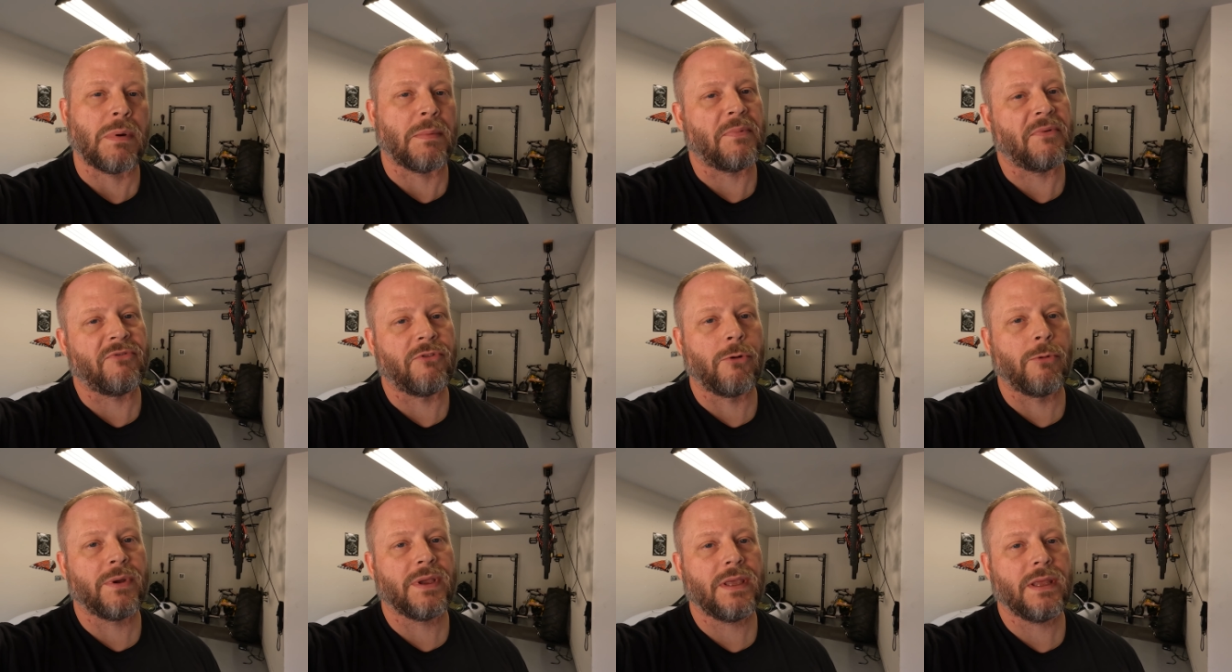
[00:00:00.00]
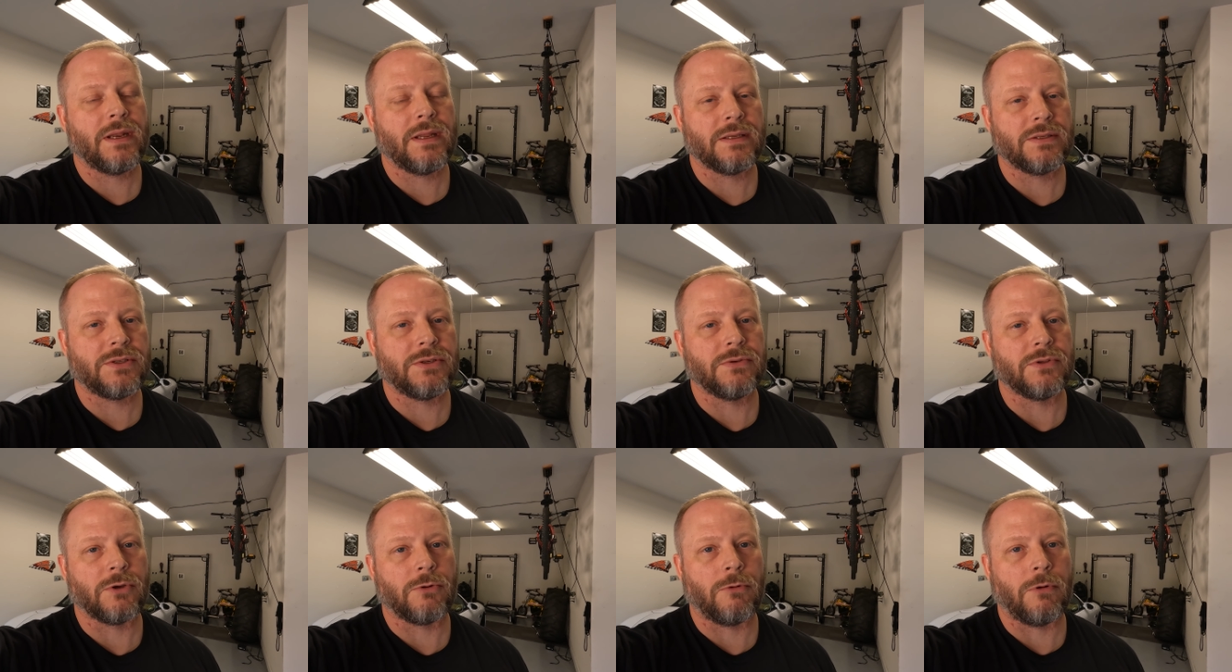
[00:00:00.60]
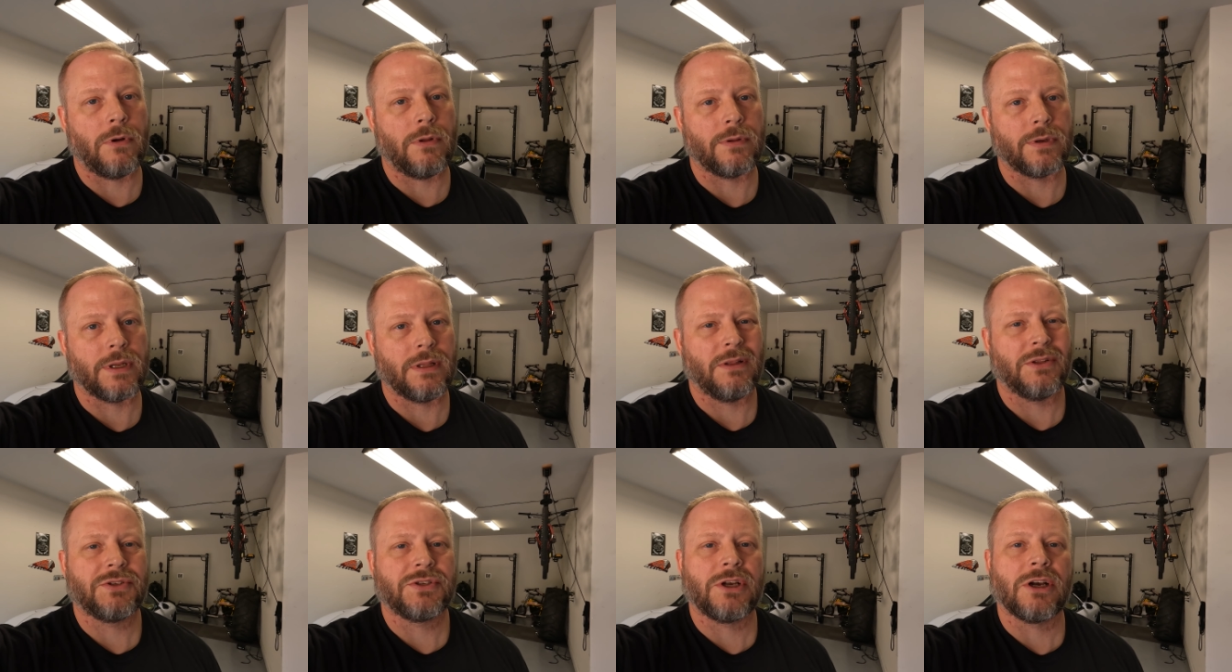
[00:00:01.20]
But before we get into the quality,
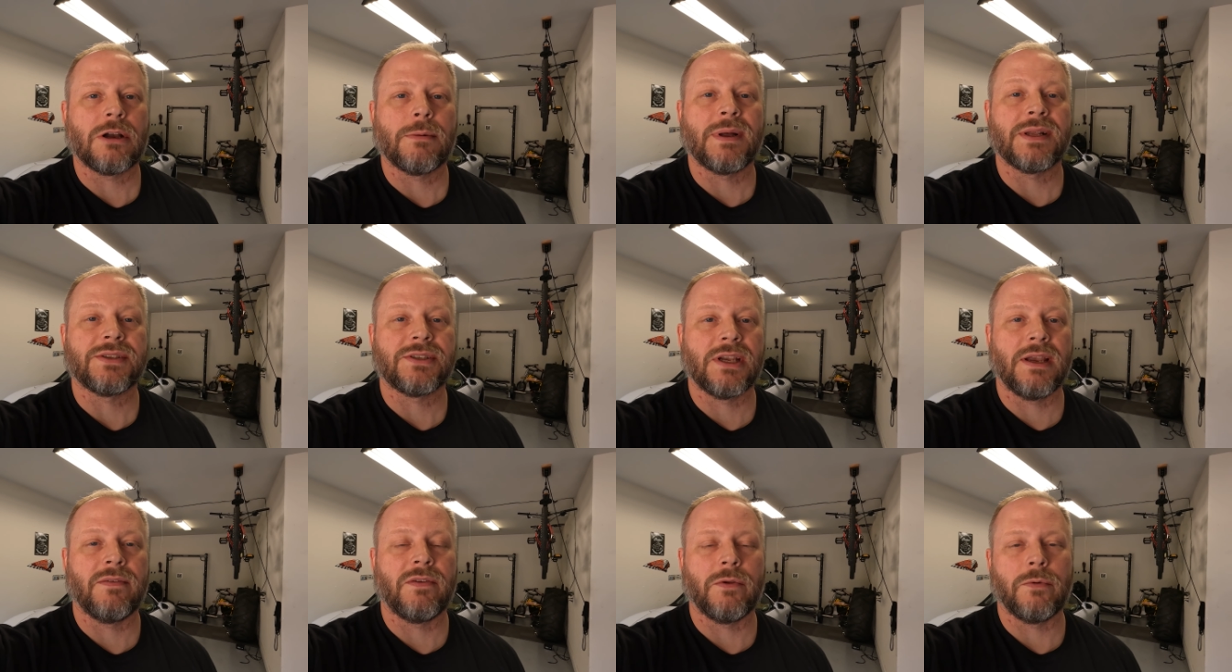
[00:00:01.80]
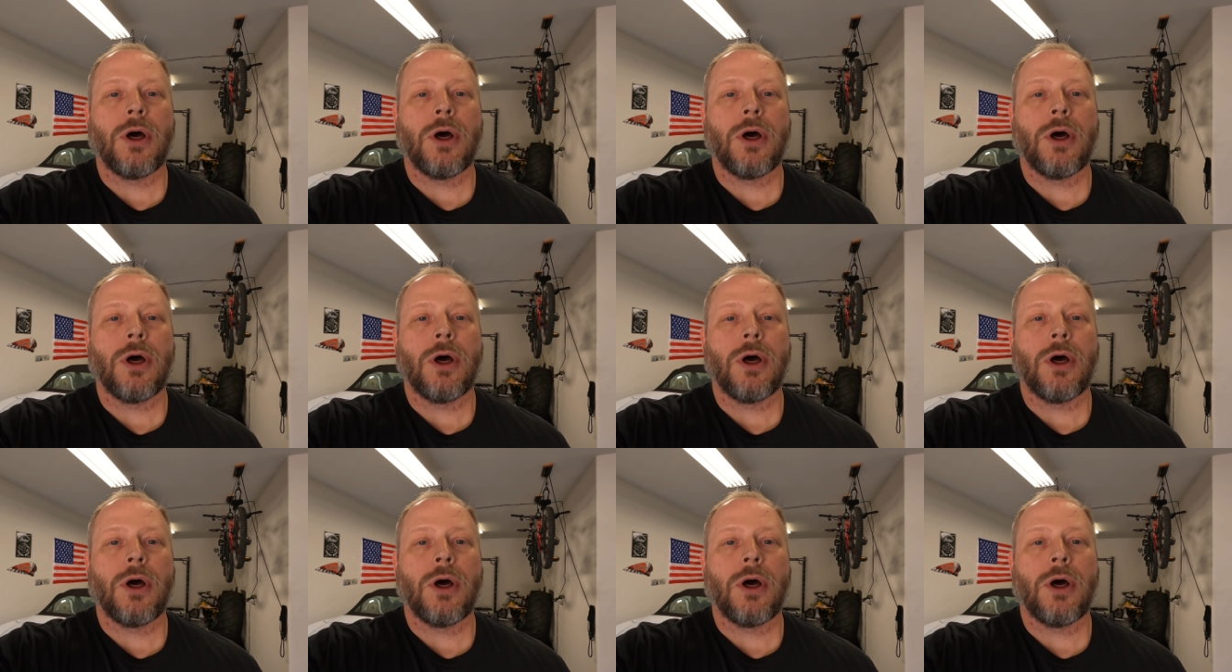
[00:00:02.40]
let's talk about safety.